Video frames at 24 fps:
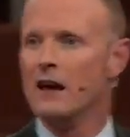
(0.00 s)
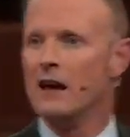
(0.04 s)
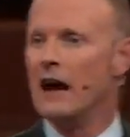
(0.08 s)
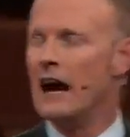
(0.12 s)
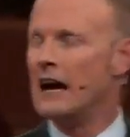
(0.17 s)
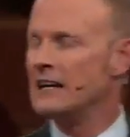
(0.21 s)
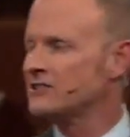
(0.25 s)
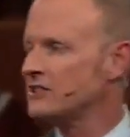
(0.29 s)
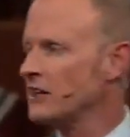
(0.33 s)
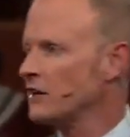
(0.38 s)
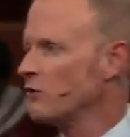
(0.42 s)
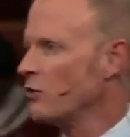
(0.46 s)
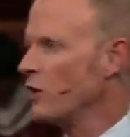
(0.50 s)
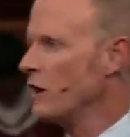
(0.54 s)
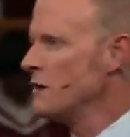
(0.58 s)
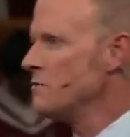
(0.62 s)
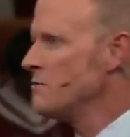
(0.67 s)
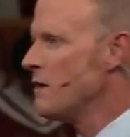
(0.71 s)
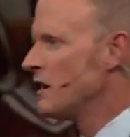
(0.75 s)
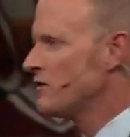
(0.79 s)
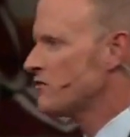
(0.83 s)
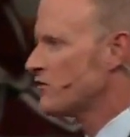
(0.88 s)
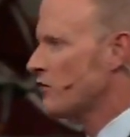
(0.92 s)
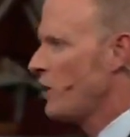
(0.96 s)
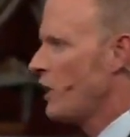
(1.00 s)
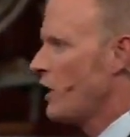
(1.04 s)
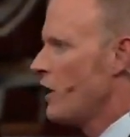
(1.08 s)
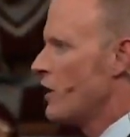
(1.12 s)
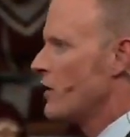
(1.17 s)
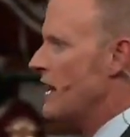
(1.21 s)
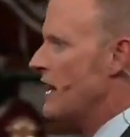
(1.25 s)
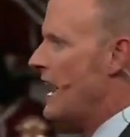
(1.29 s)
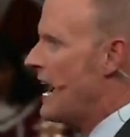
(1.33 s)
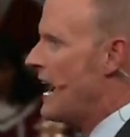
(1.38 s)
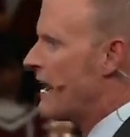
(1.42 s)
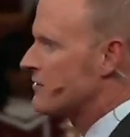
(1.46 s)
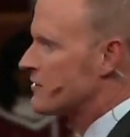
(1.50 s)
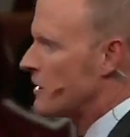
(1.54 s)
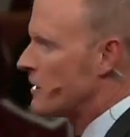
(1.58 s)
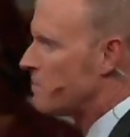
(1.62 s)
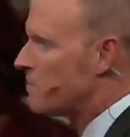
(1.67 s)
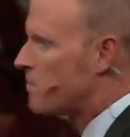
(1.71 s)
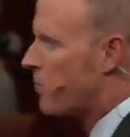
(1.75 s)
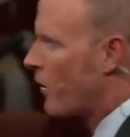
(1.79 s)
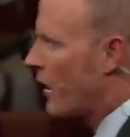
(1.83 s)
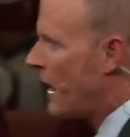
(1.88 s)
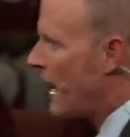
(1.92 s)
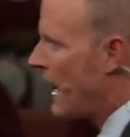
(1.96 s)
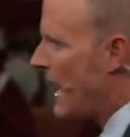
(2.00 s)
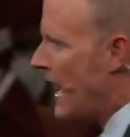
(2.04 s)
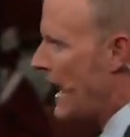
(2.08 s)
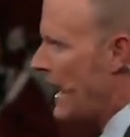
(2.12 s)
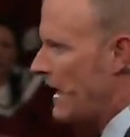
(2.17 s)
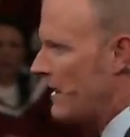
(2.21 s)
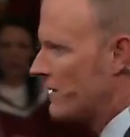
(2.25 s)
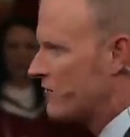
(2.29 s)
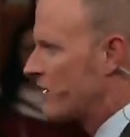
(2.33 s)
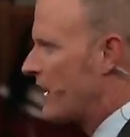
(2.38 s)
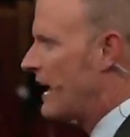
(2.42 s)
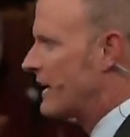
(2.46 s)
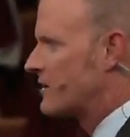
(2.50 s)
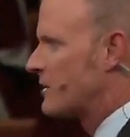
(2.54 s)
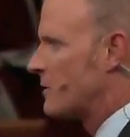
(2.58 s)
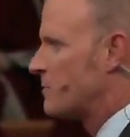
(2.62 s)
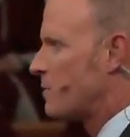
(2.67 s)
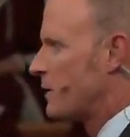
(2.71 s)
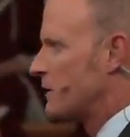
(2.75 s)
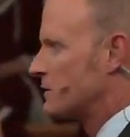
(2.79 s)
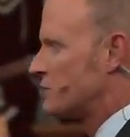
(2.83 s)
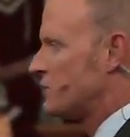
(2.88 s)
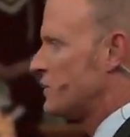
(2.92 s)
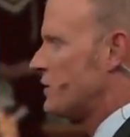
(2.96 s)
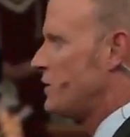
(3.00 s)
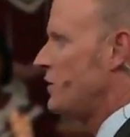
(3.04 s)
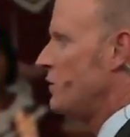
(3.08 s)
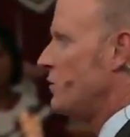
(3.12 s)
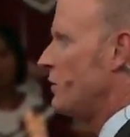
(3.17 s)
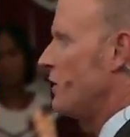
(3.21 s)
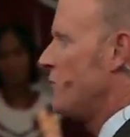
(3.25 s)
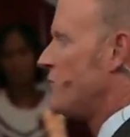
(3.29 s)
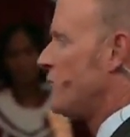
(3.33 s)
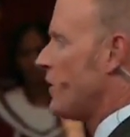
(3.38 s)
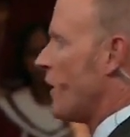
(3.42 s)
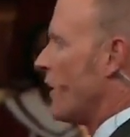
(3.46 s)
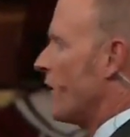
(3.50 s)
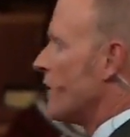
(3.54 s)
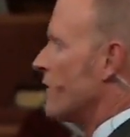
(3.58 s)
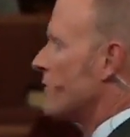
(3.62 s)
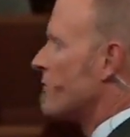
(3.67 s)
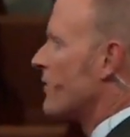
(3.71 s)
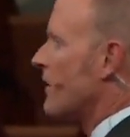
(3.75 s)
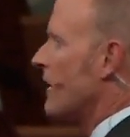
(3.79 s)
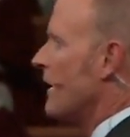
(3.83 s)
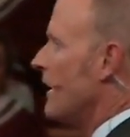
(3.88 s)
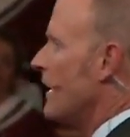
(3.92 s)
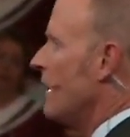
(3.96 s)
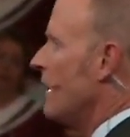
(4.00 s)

I said we must learn how to praise like the persecuted church.